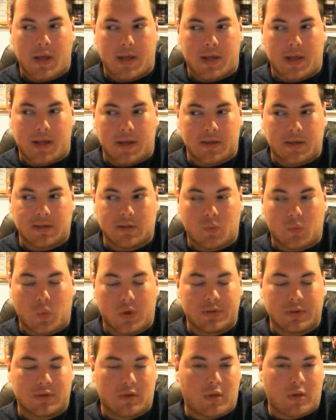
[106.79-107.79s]
is,
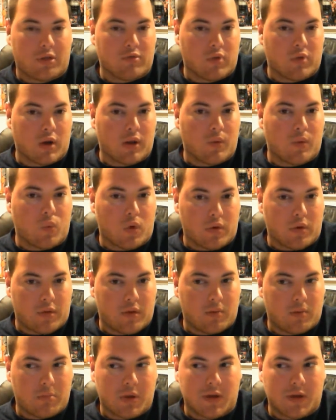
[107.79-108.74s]
was the 3D worth it?